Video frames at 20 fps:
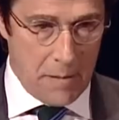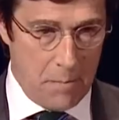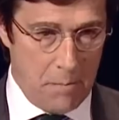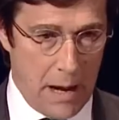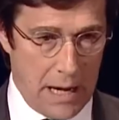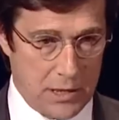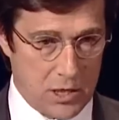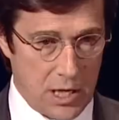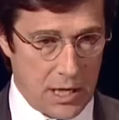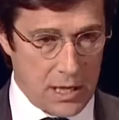
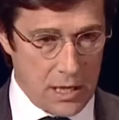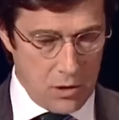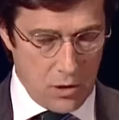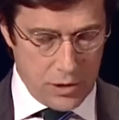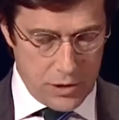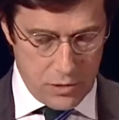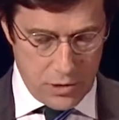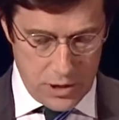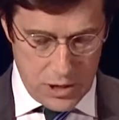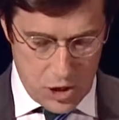By taking
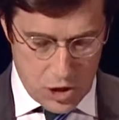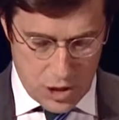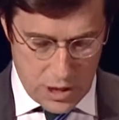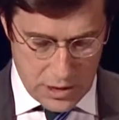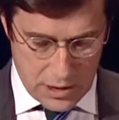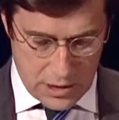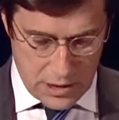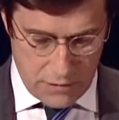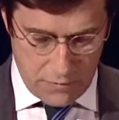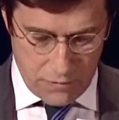other
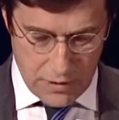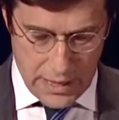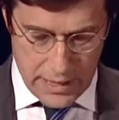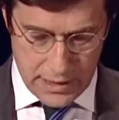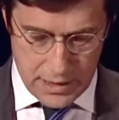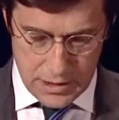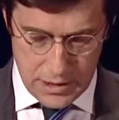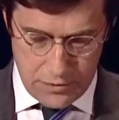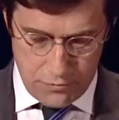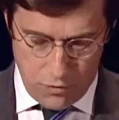initiatives
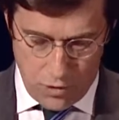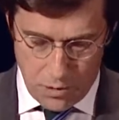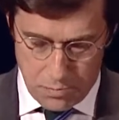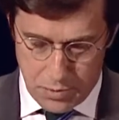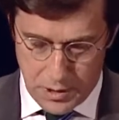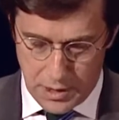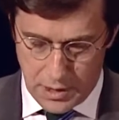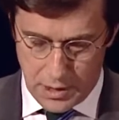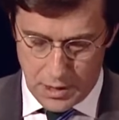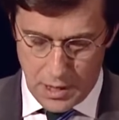like
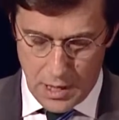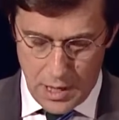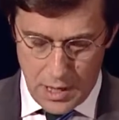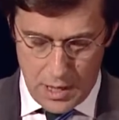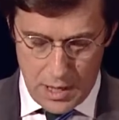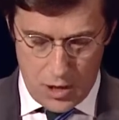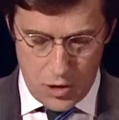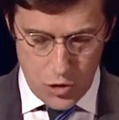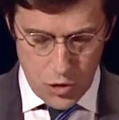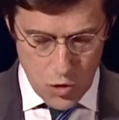developing
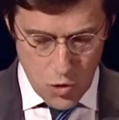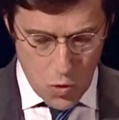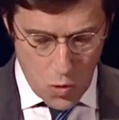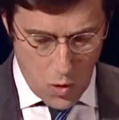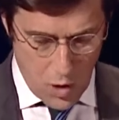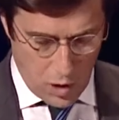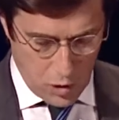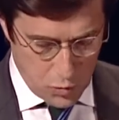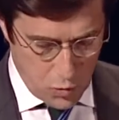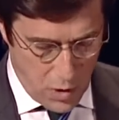a new
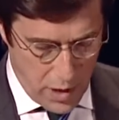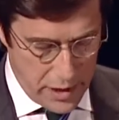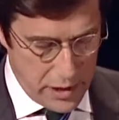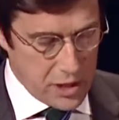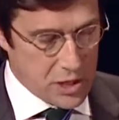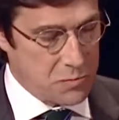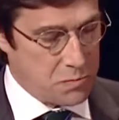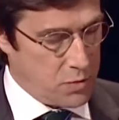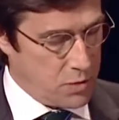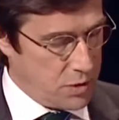worldwide
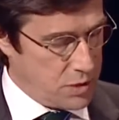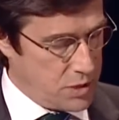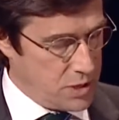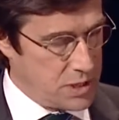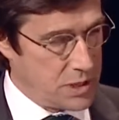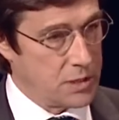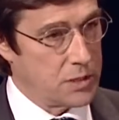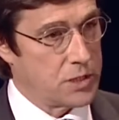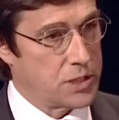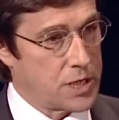
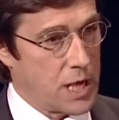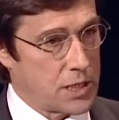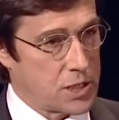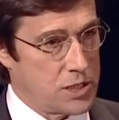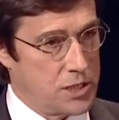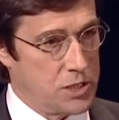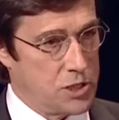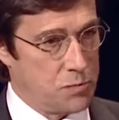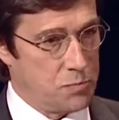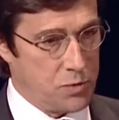expertise in
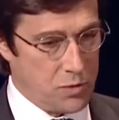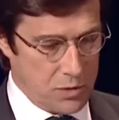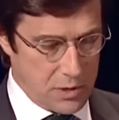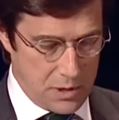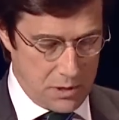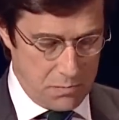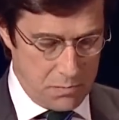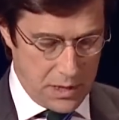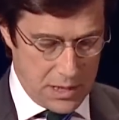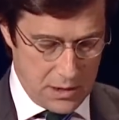tax
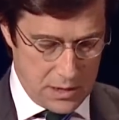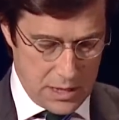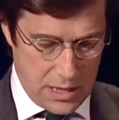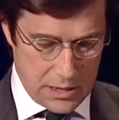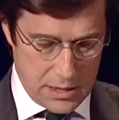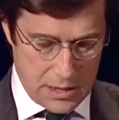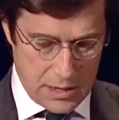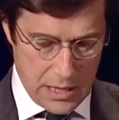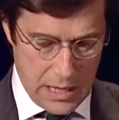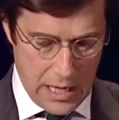disputes, because
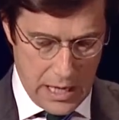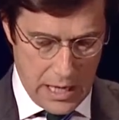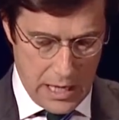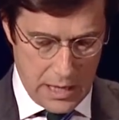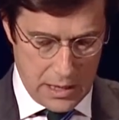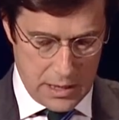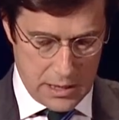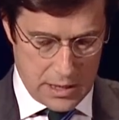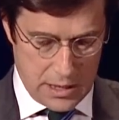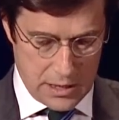as
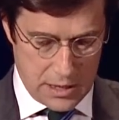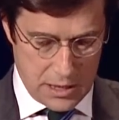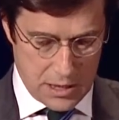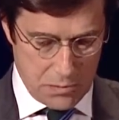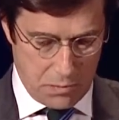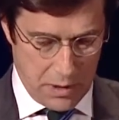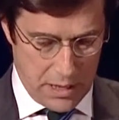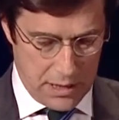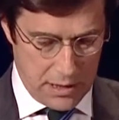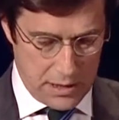this has
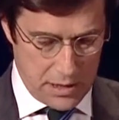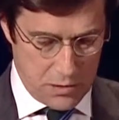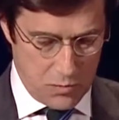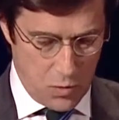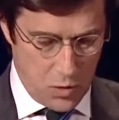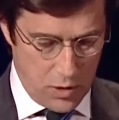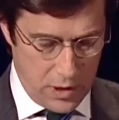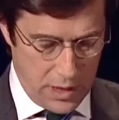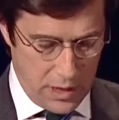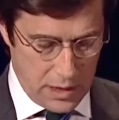explained this
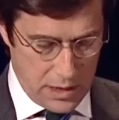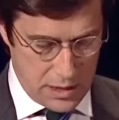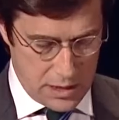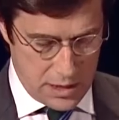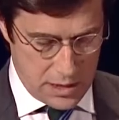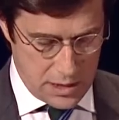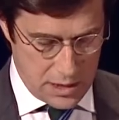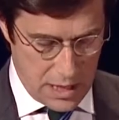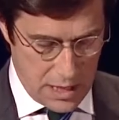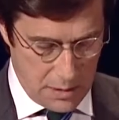morning, this
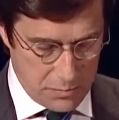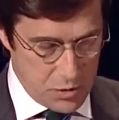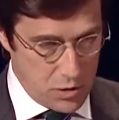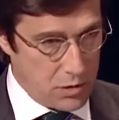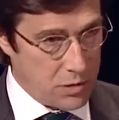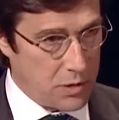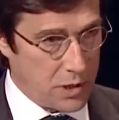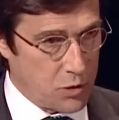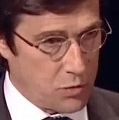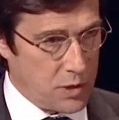is
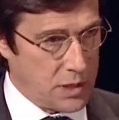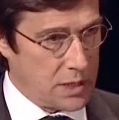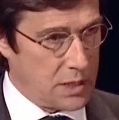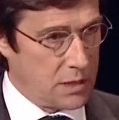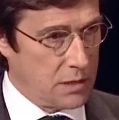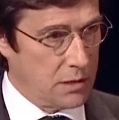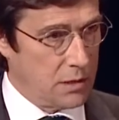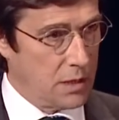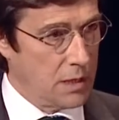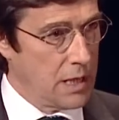absolutely
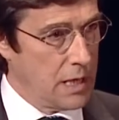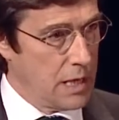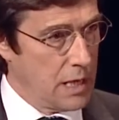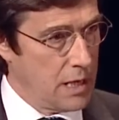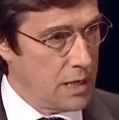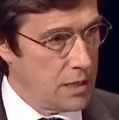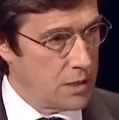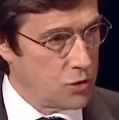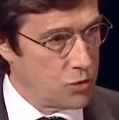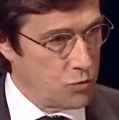critical
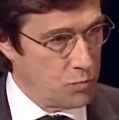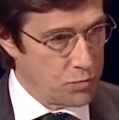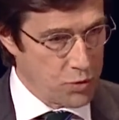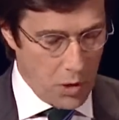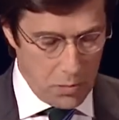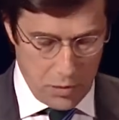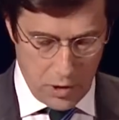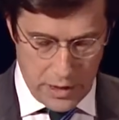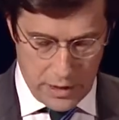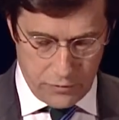to
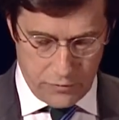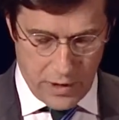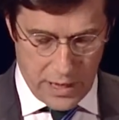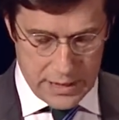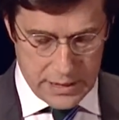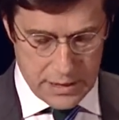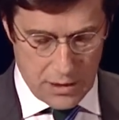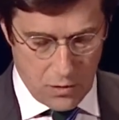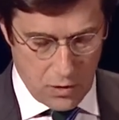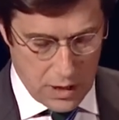properly
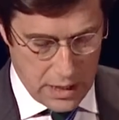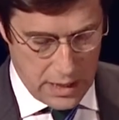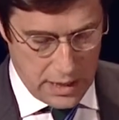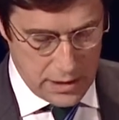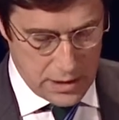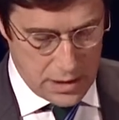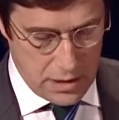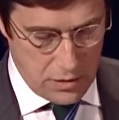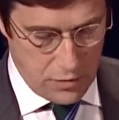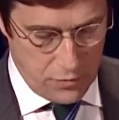advise our
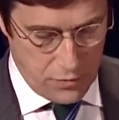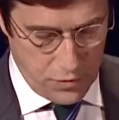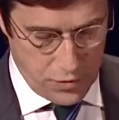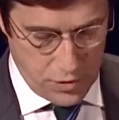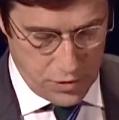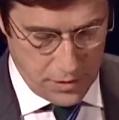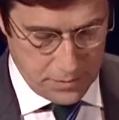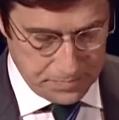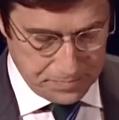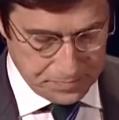clients in the future.